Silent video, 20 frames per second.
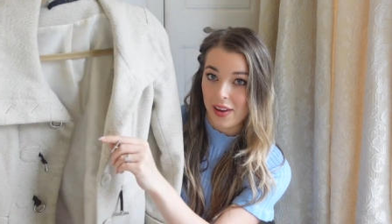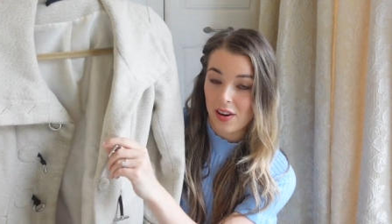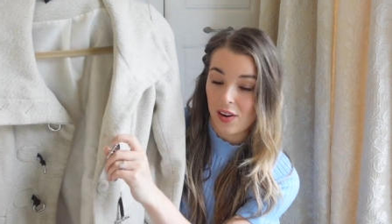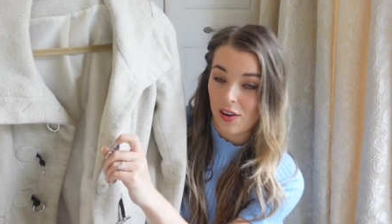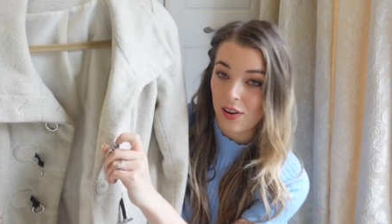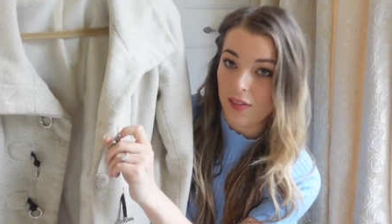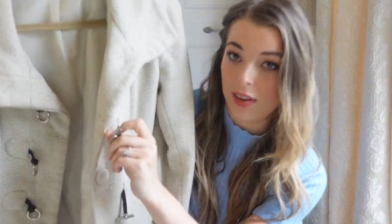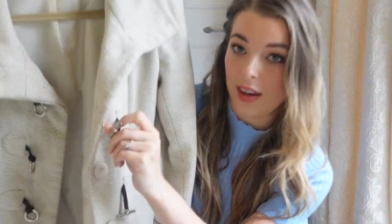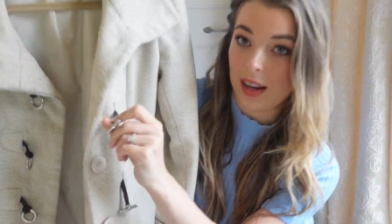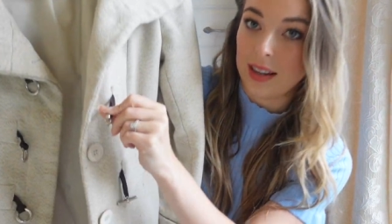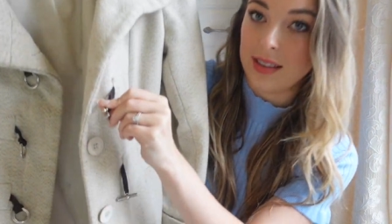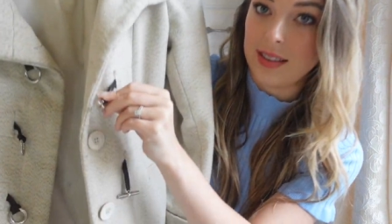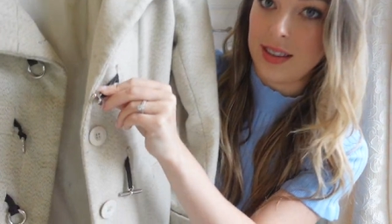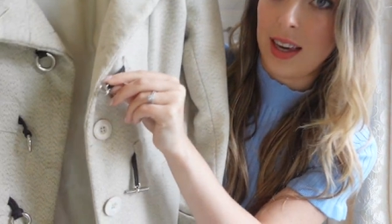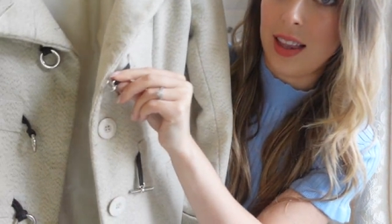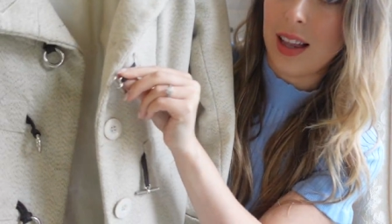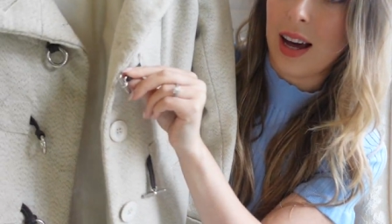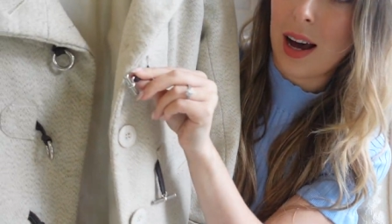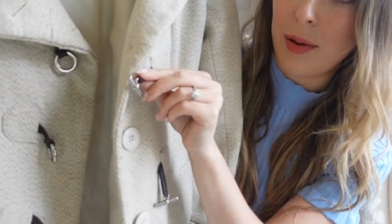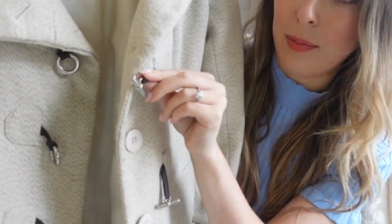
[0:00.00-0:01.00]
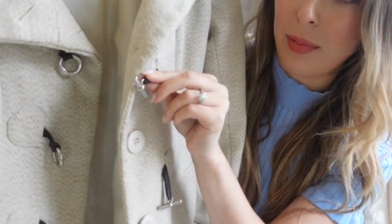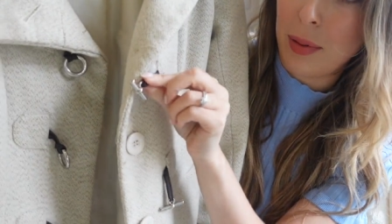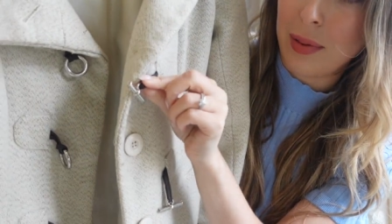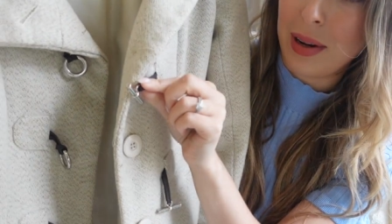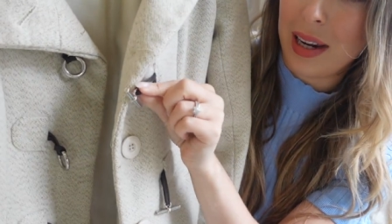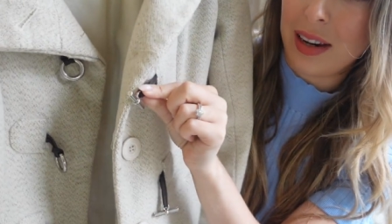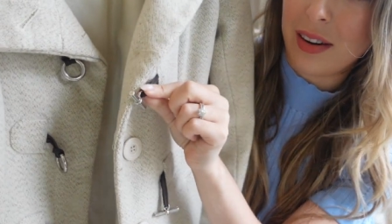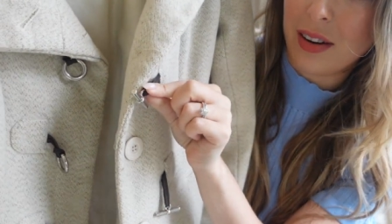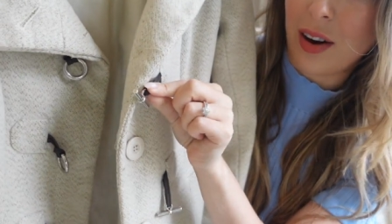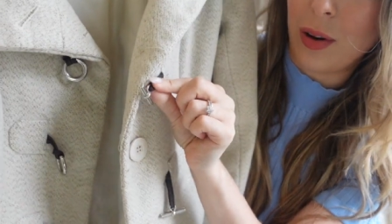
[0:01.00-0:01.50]
I don't know if you can see that, maybe
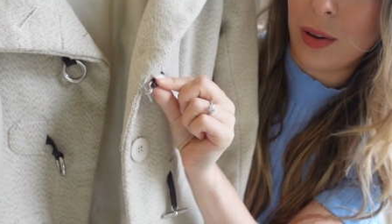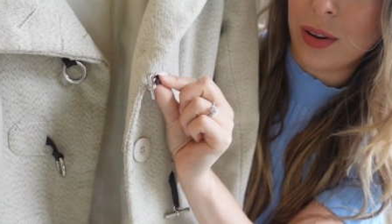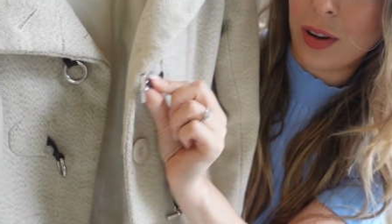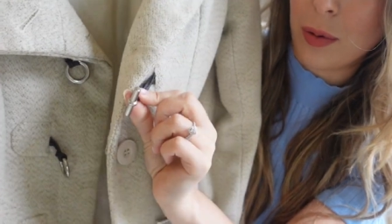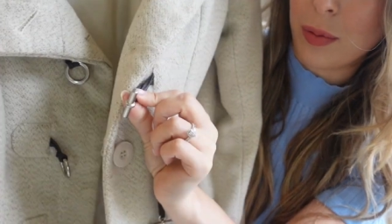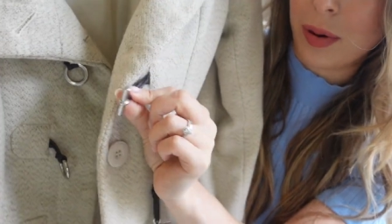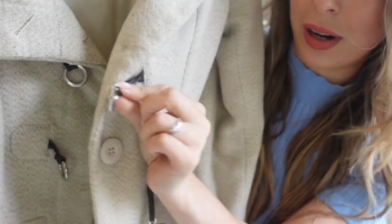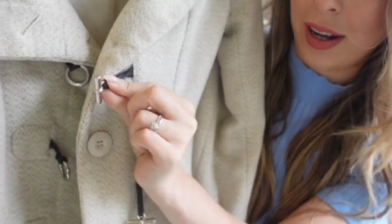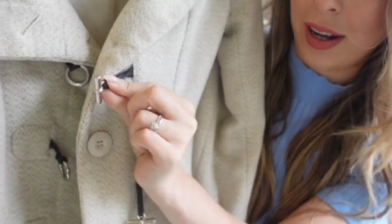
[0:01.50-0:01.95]
need to hold it up